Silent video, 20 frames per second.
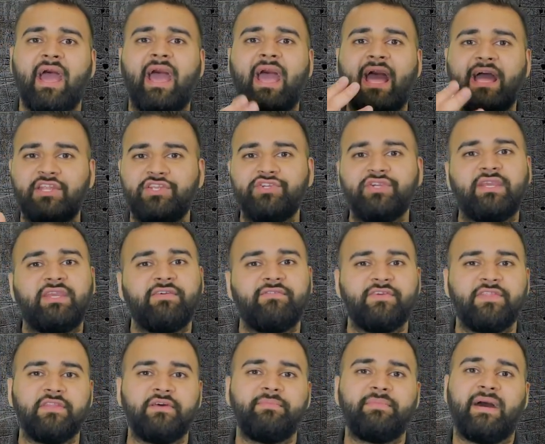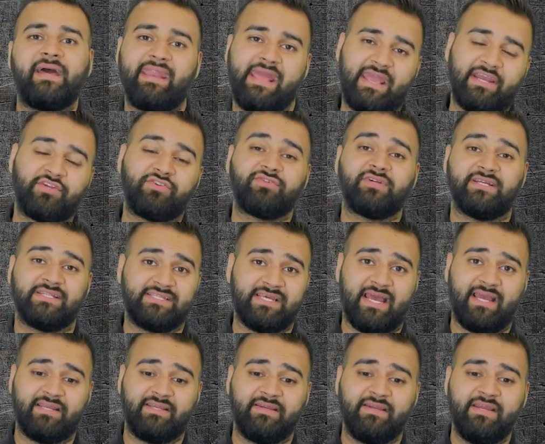and you've given them an extra
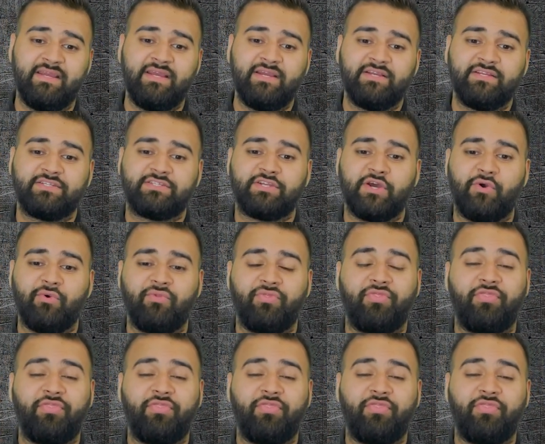attack. So